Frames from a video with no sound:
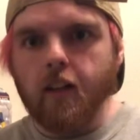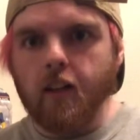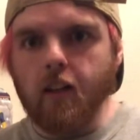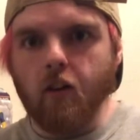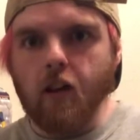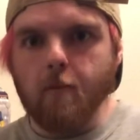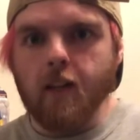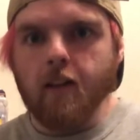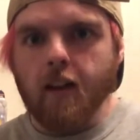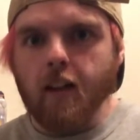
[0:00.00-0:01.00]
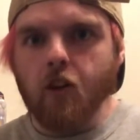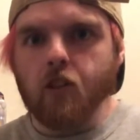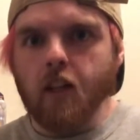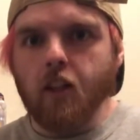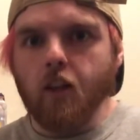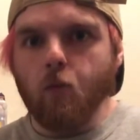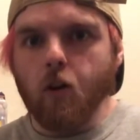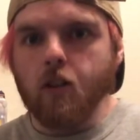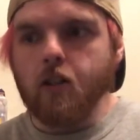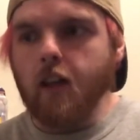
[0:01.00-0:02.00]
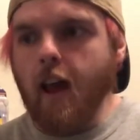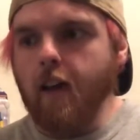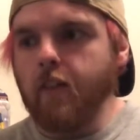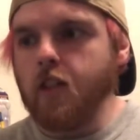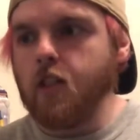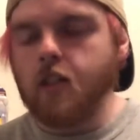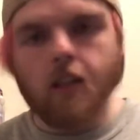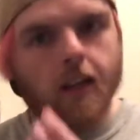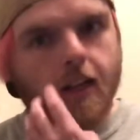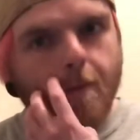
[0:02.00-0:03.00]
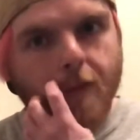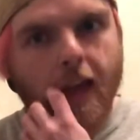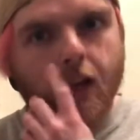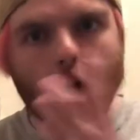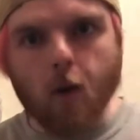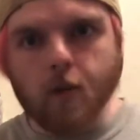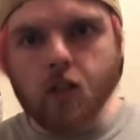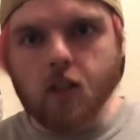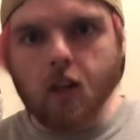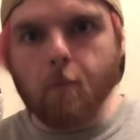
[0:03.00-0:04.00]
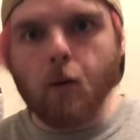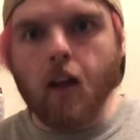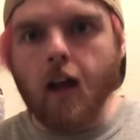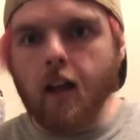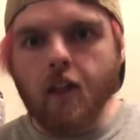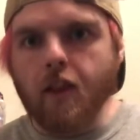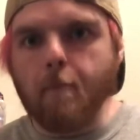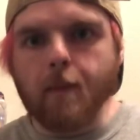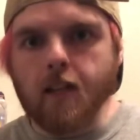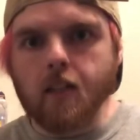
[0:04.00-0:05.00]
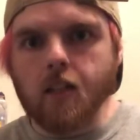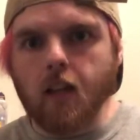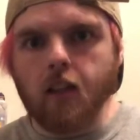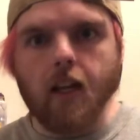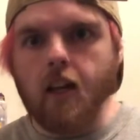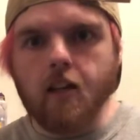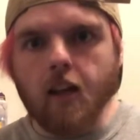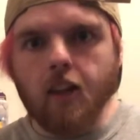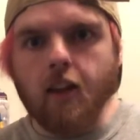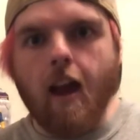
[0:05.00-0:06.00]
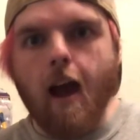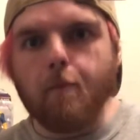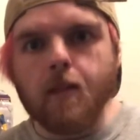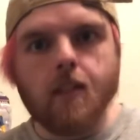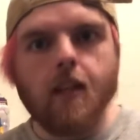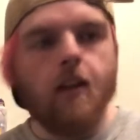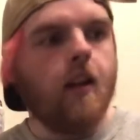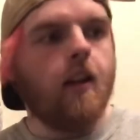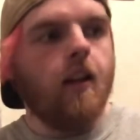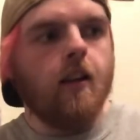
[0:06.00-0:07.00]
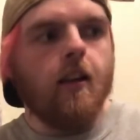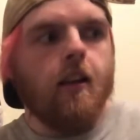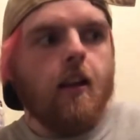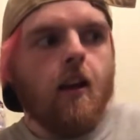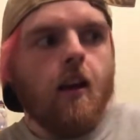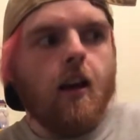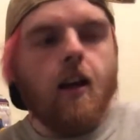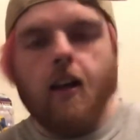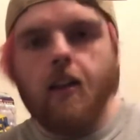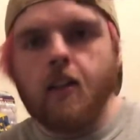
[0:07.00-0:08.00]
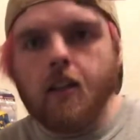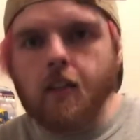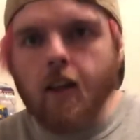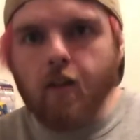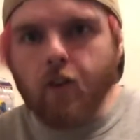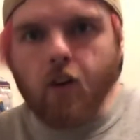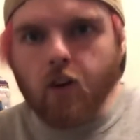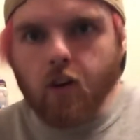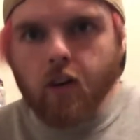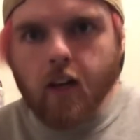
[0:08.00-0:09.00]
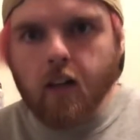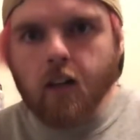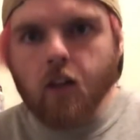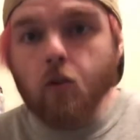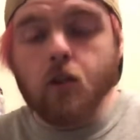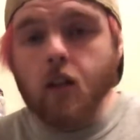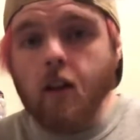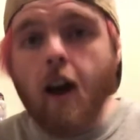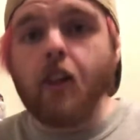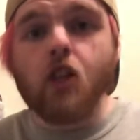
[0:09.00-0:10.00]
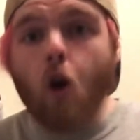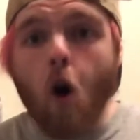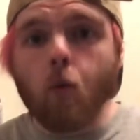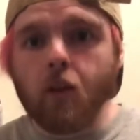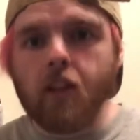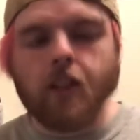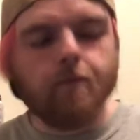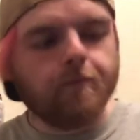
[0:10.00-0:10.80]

You know what I mean? There's nothing worse than having just like a garbage subplot that means nothing. Nothing happens in it. It doesn't ever get a conclusion. Nah, these are all really good.